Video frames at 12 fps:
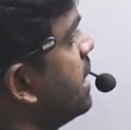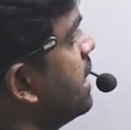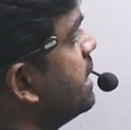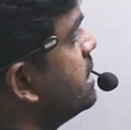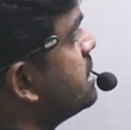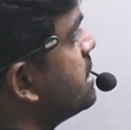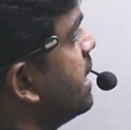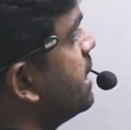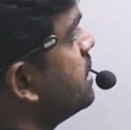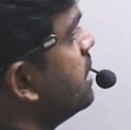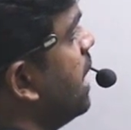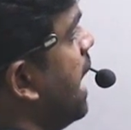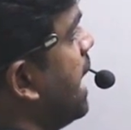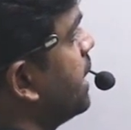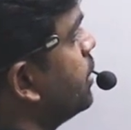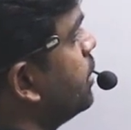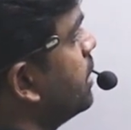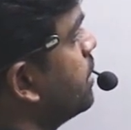inside the
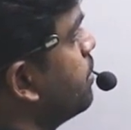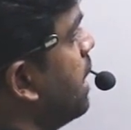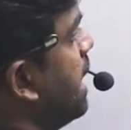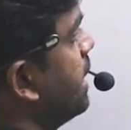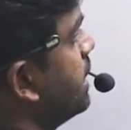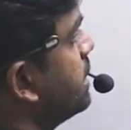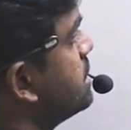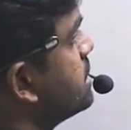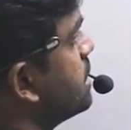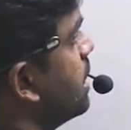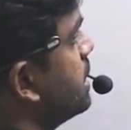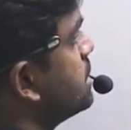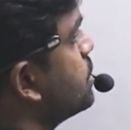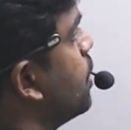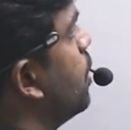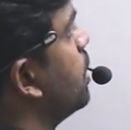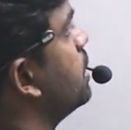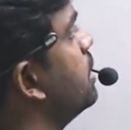angular brackets is
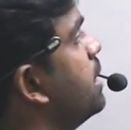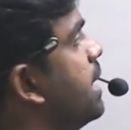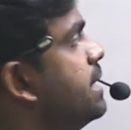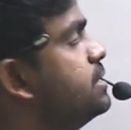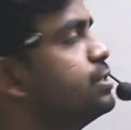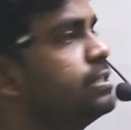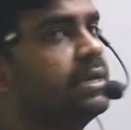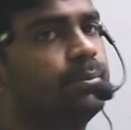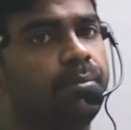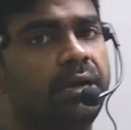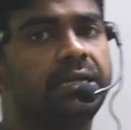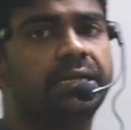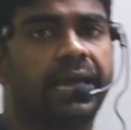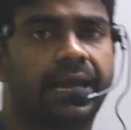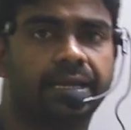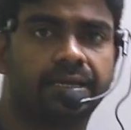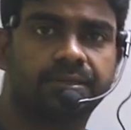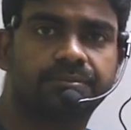called HTML
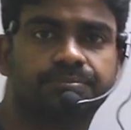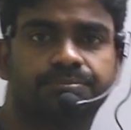tag.